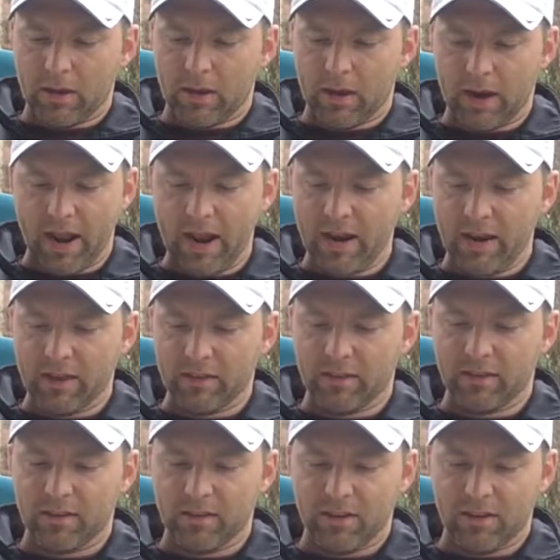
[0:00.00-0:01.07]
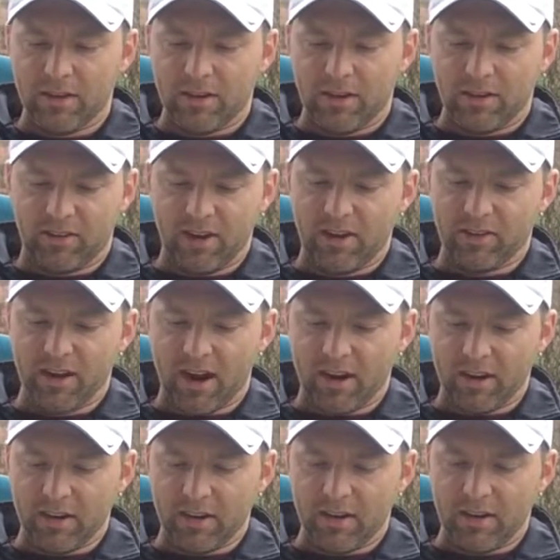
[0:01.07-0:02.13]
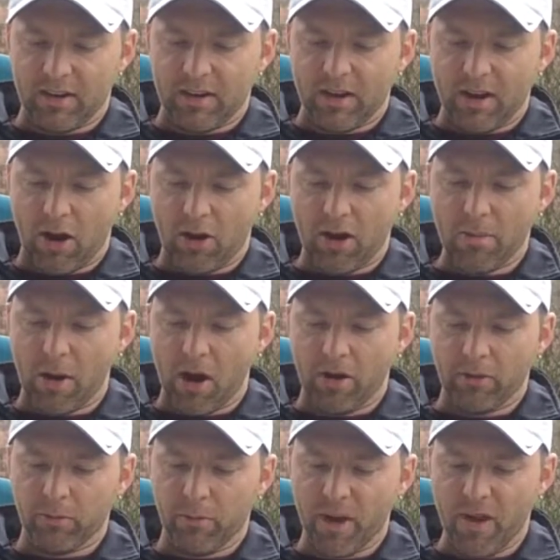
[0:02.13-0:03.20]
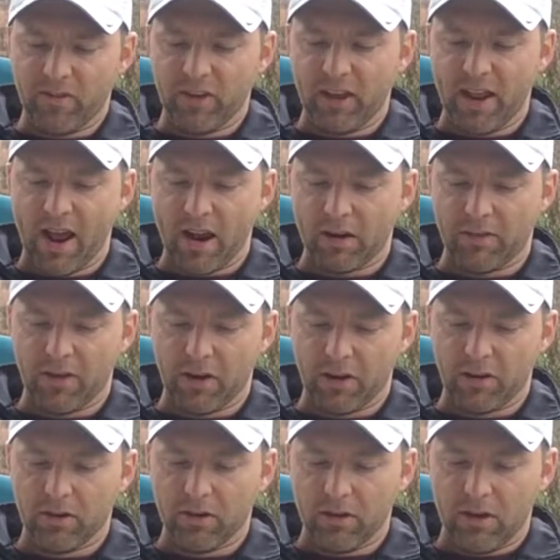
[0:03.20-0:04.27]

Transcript: Canadians, she decided. "Now come on, we have to get out of here.